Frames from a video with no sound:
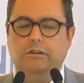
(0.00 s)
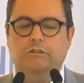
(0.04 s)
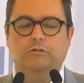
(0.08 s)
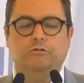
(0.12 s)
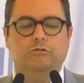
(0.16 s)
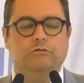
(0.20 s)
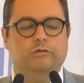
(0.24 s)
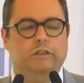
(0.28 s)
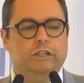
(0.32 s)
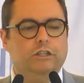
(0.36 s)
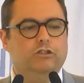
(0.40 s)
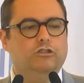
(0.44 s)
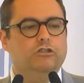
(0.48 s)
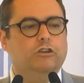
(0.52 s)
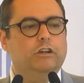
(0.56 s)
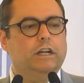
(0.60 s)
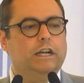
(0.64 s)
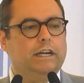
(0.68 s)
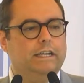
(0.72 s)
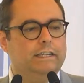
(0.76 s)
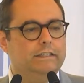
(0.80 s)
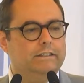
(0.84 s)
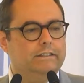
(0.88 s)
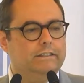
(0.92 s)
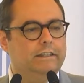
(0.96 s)
two
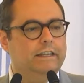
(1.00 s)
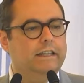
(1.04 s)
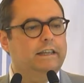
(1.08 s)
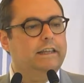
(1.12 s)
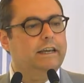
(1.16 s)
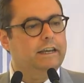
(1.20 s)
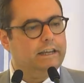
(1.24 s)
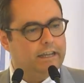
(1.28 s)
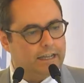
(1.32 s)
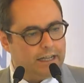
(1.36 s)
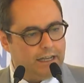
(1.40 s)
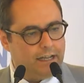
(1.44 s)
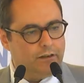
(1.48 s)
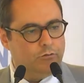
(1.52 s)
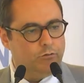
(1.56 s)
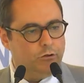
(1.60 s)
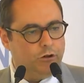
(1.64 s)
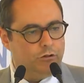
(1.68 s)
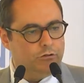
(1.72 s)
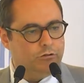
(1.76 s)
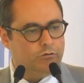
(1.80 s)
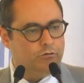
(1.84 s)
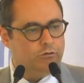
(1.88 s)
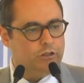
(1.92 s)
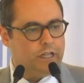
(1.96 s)
visionaries that I really
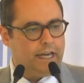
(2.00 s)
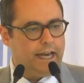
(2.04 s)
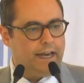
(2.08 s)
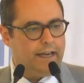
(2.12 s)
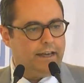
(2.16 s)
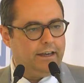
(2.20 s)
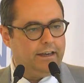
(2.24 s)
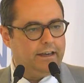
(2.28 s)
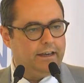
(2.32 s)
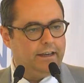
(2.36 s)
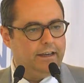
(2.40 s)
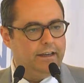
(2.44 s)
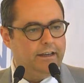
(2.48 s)
want to thank